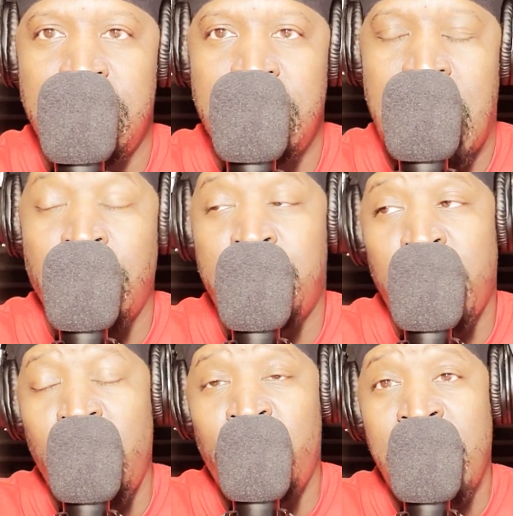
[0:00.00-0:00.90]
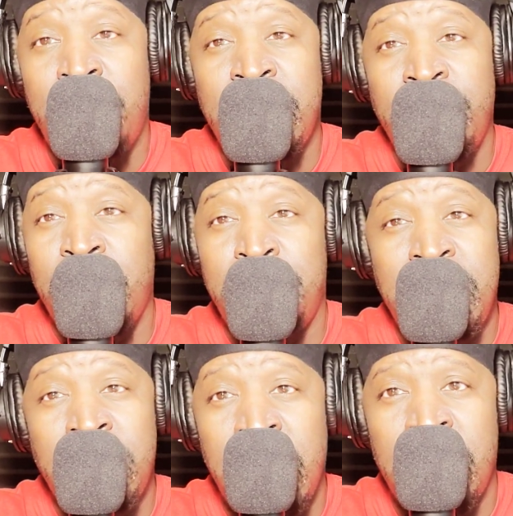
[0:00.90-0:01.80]
I was programming them to
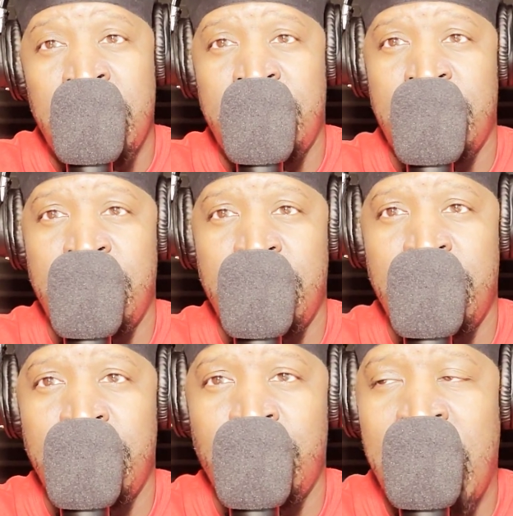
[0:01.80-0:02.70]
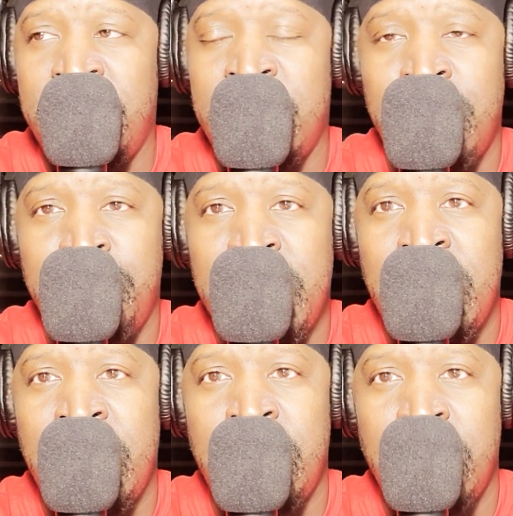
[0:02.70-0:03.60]
be niggas rather than
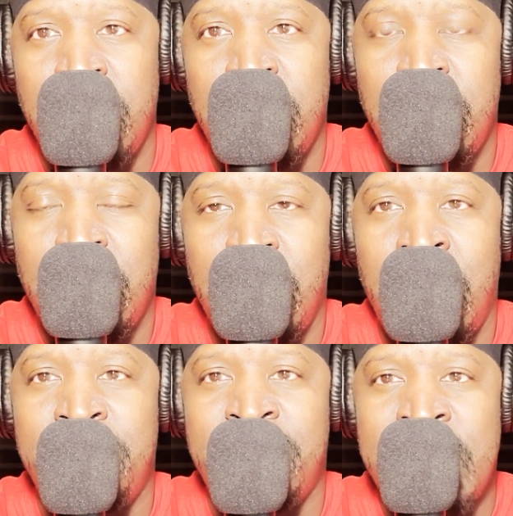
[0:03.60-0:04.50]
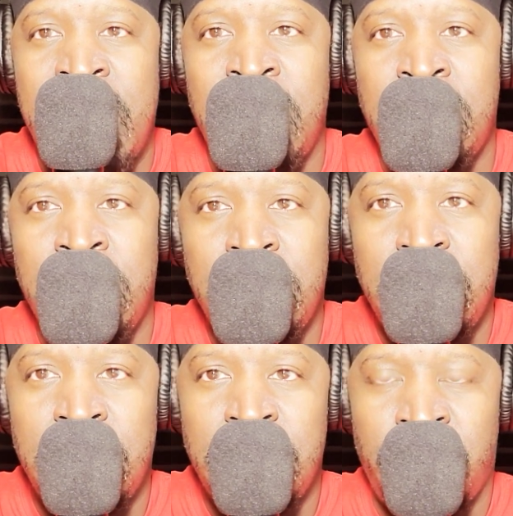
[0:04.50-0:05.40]
being upstanding,
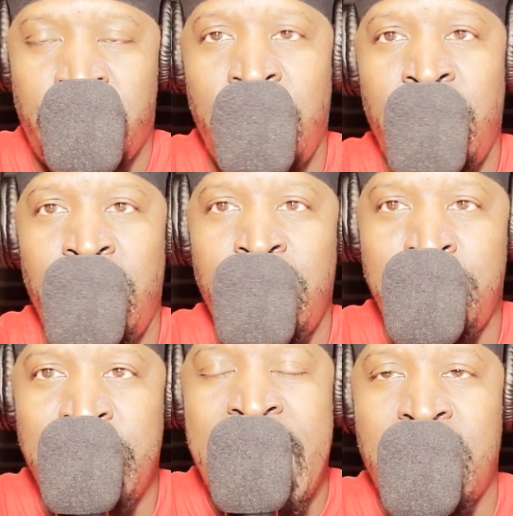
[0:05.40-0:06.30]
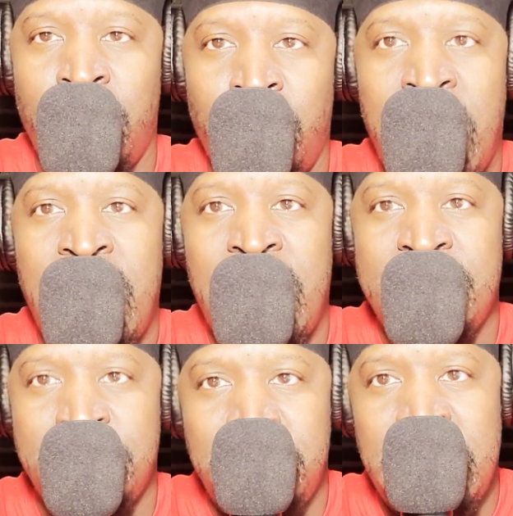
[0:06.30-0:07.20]
strong, black,
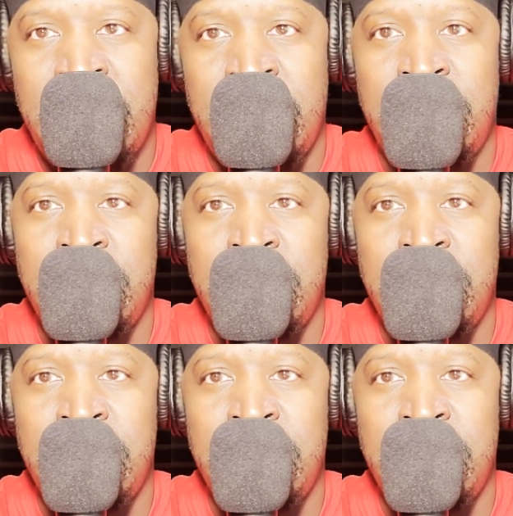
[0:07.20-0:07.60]
wise men,